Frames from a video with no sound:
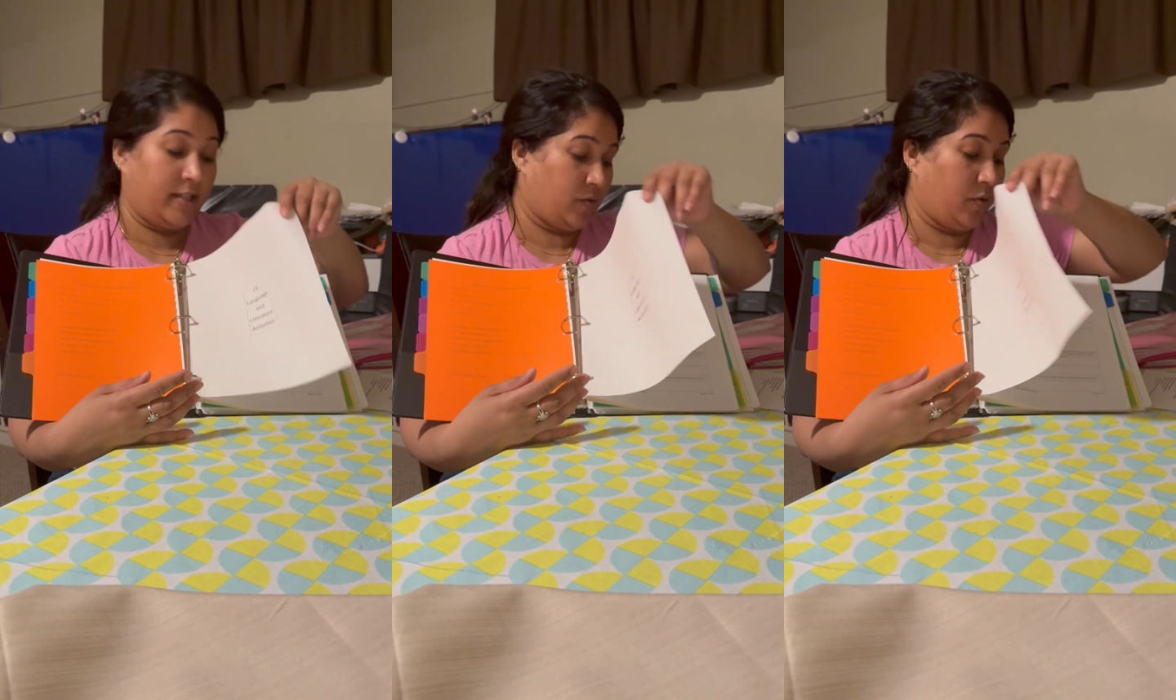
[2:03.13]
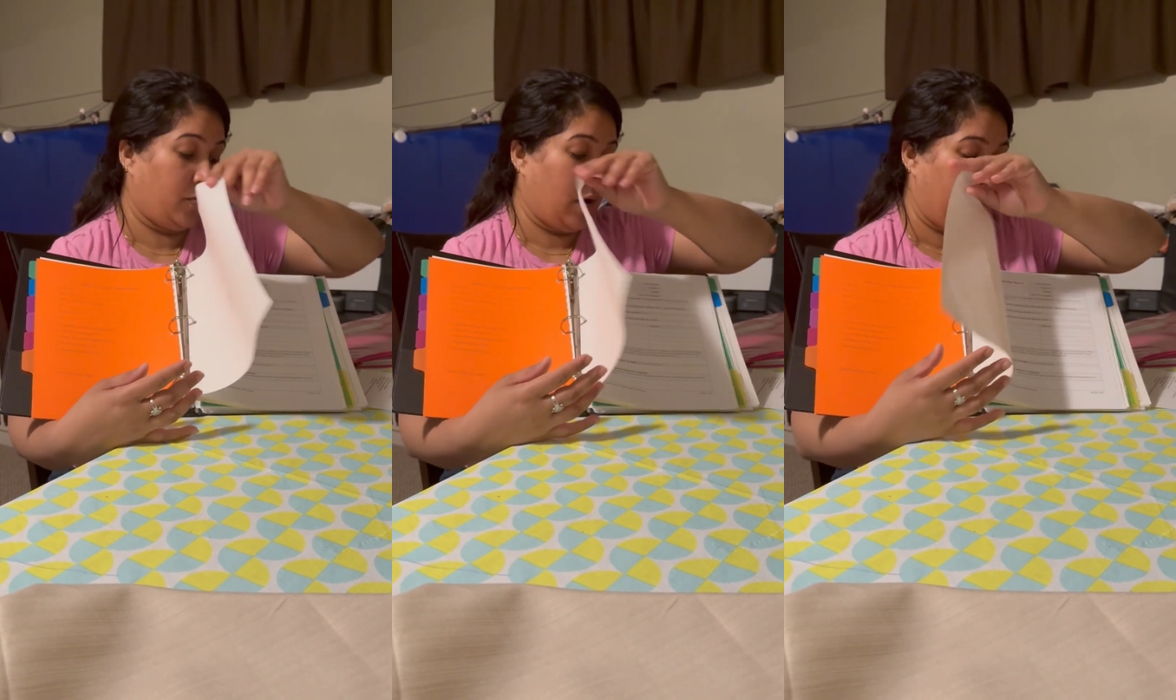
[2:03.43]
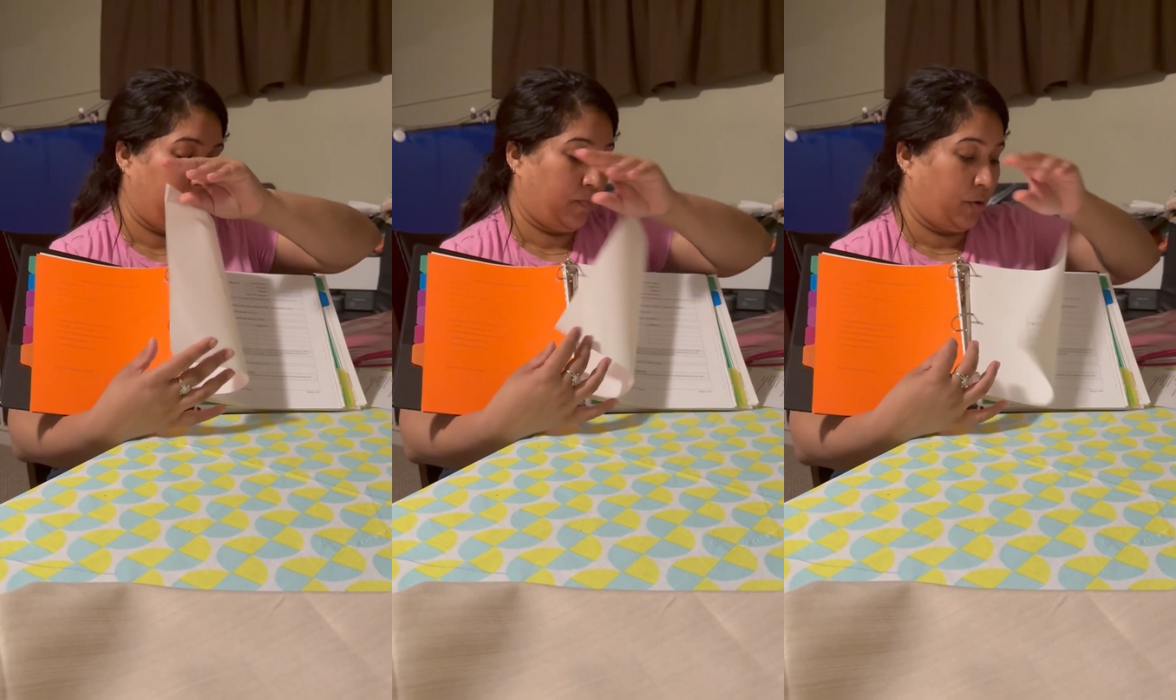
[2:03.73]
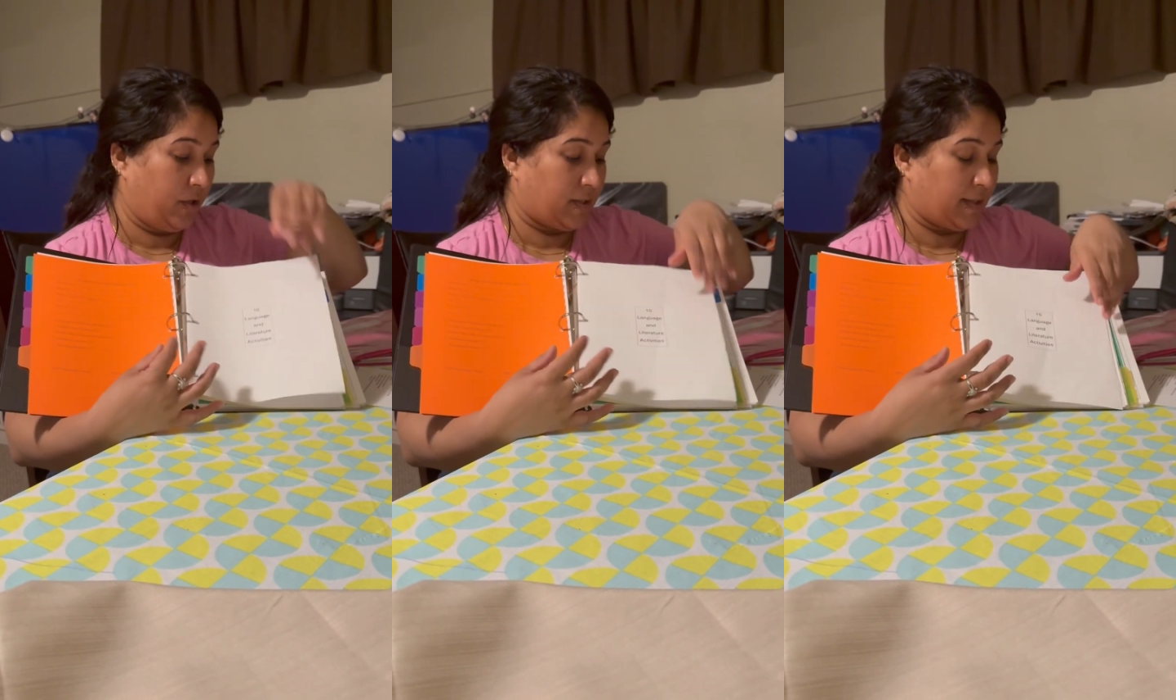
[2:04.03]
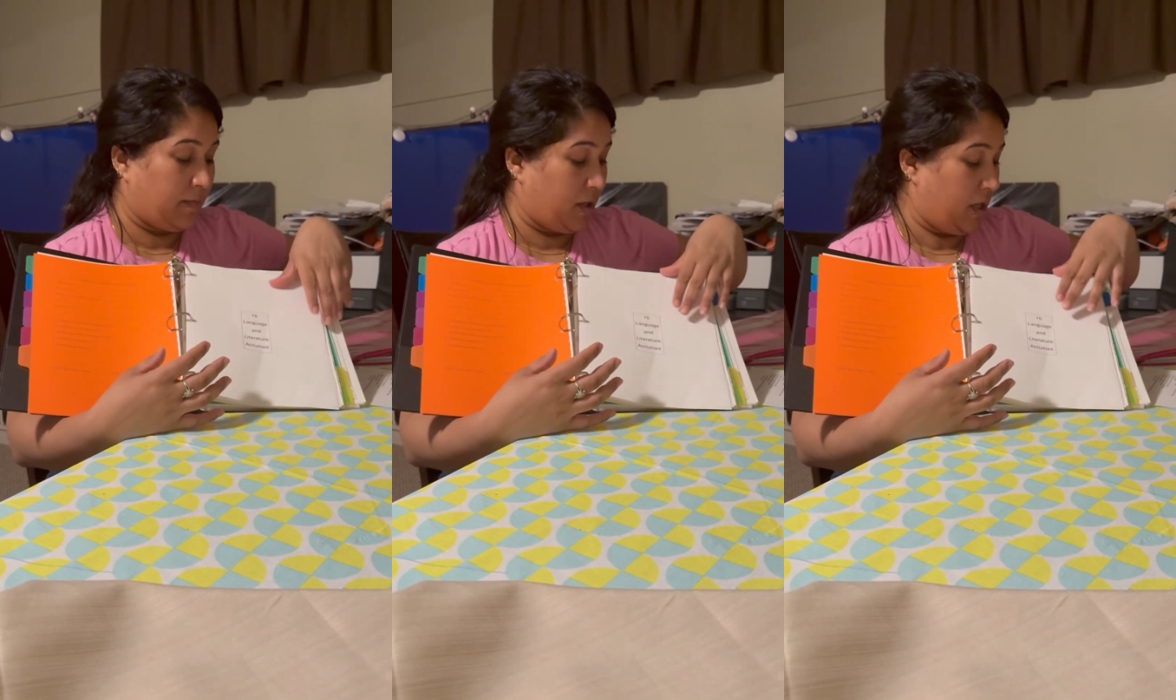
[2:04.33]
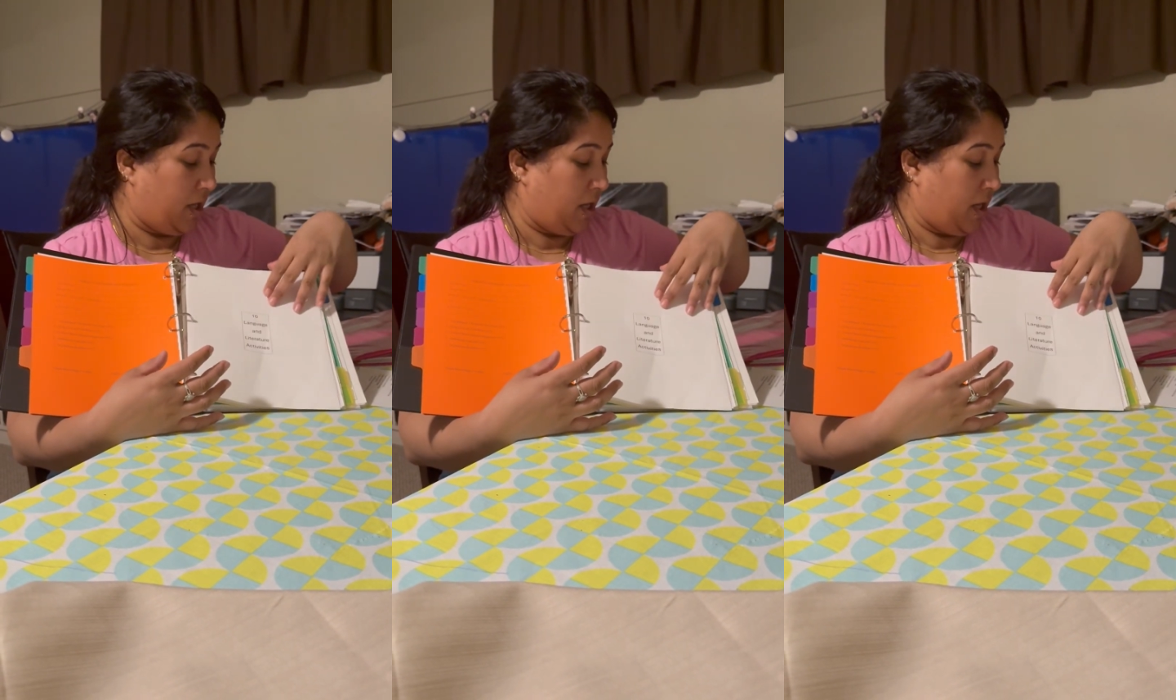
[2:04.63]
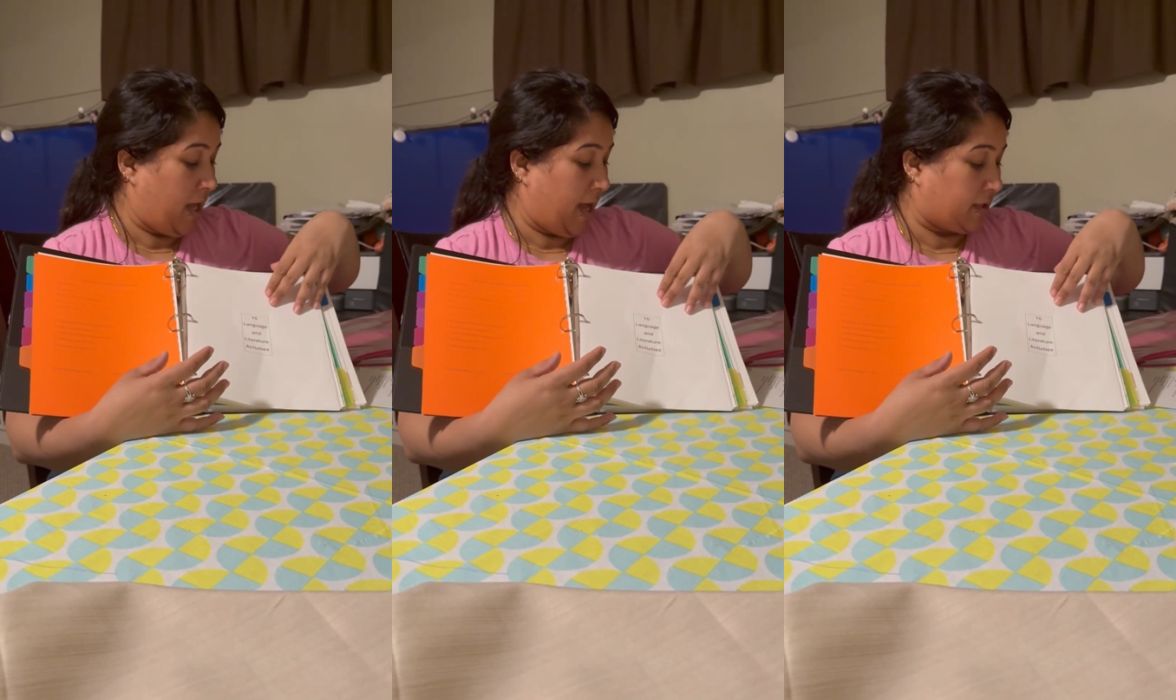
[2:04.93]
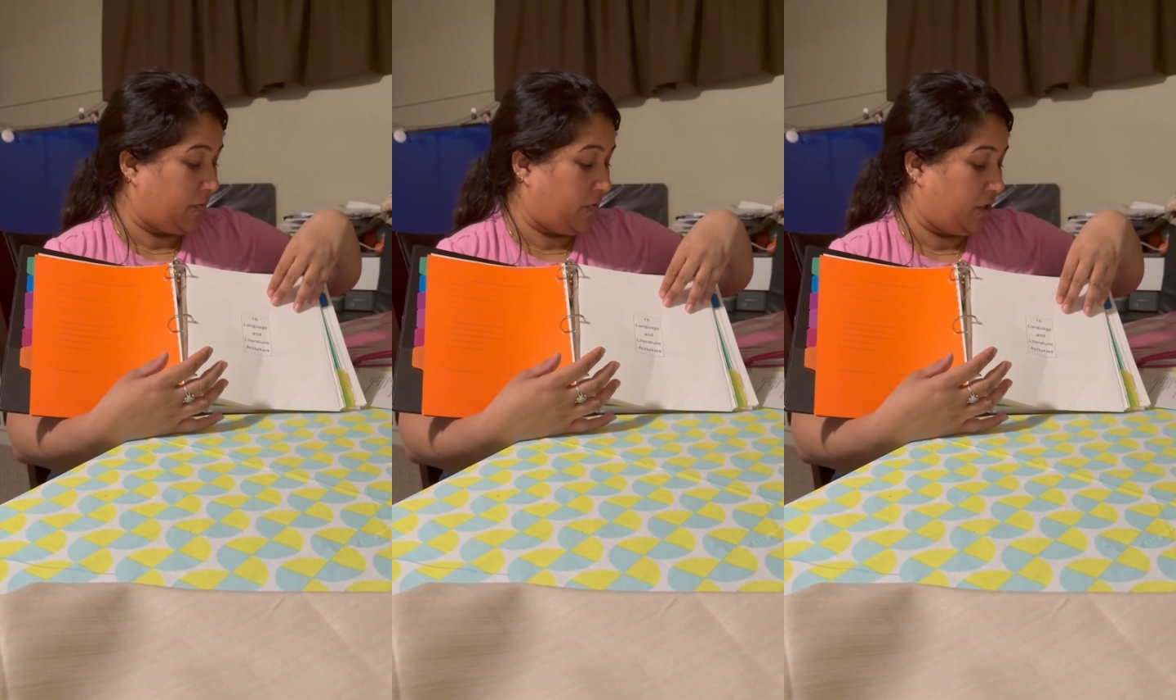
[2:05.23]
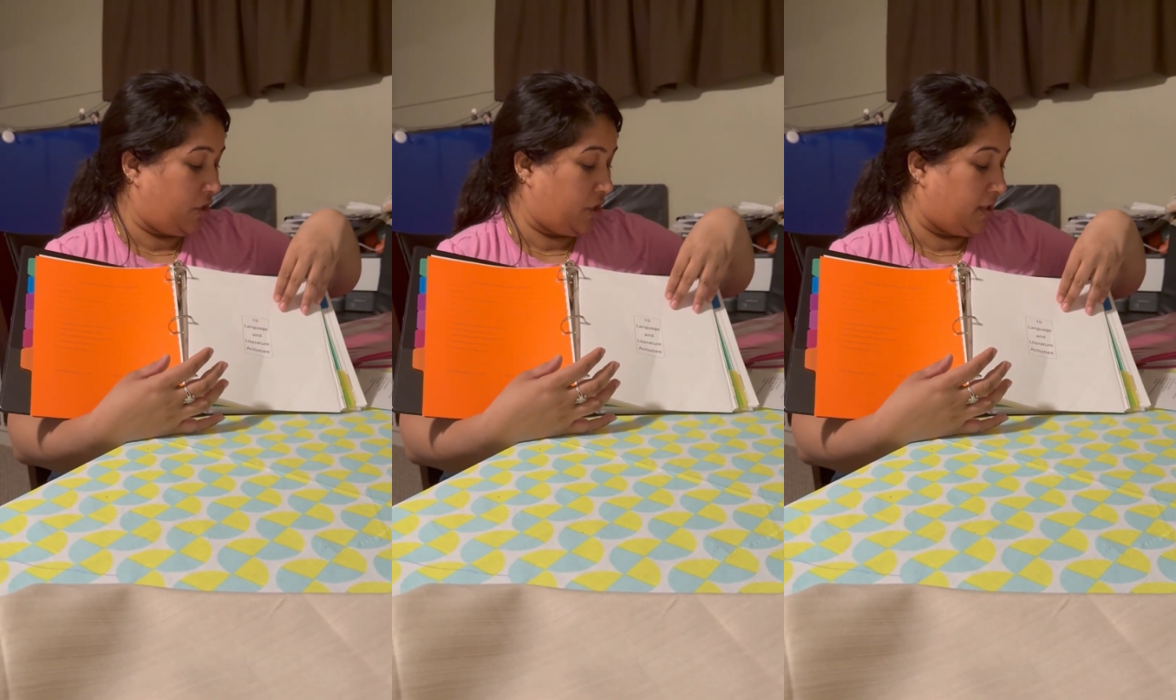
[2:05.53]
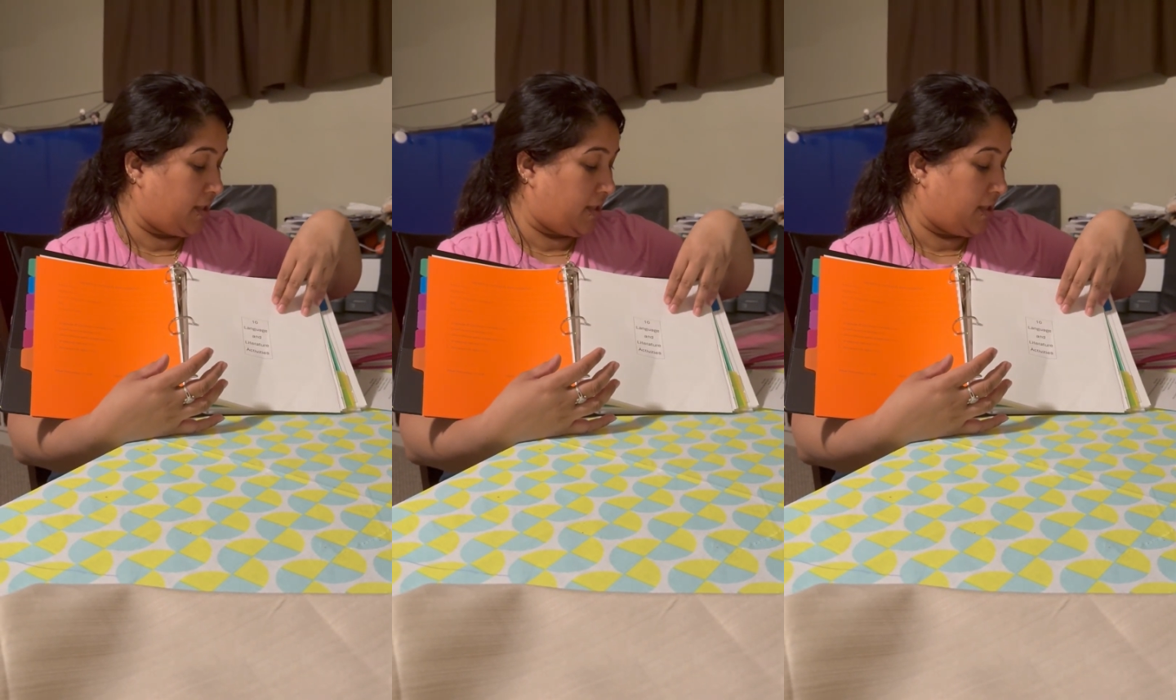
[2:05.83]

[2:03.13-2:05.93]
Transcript: So I will put some activity sheets